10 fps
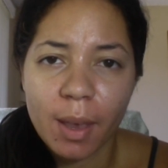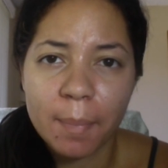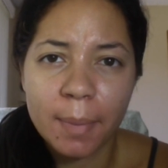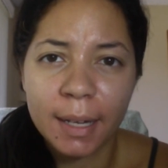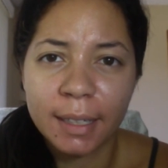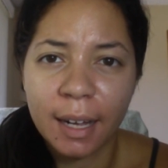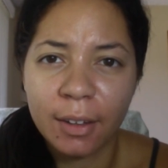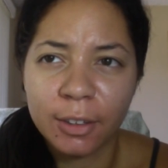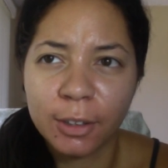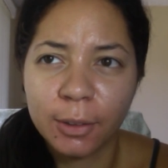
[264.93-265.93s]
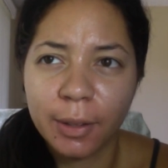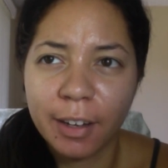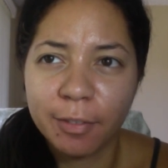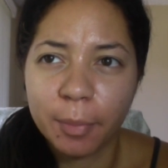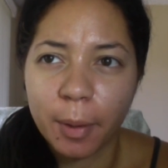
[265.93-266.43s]
By now you
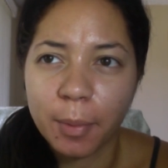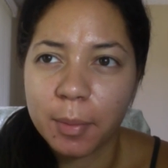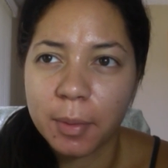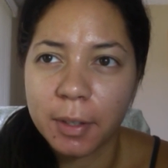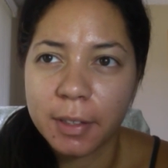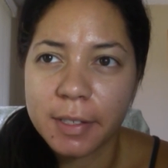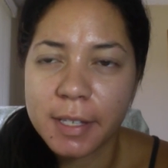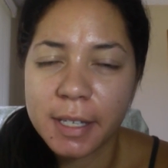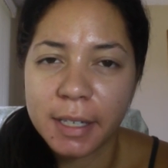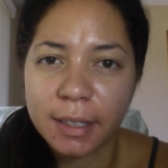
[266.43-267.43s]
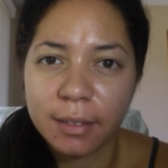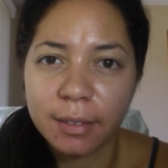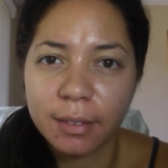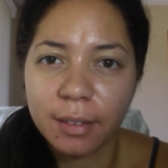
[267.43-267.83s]
have probably seen